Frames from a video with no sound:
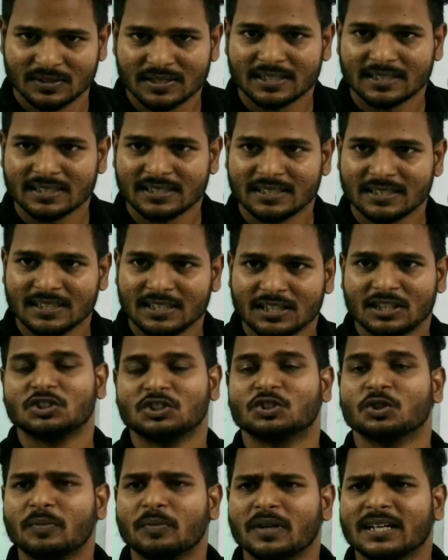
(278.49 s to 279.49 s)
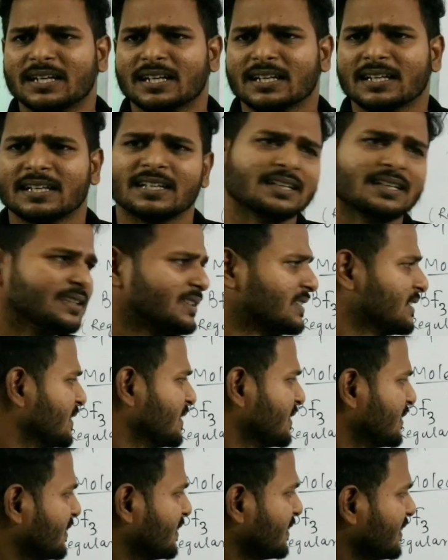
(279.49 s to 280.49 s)
Okay? Geometry
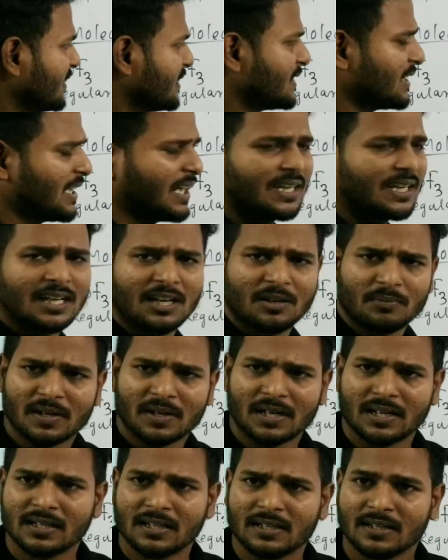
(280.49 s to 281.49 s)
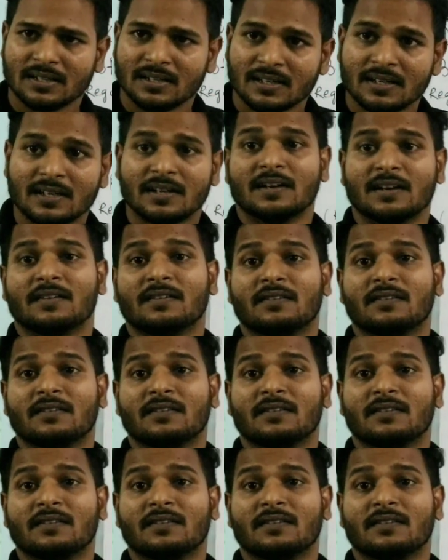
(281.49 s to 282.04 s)
is trigonal planar.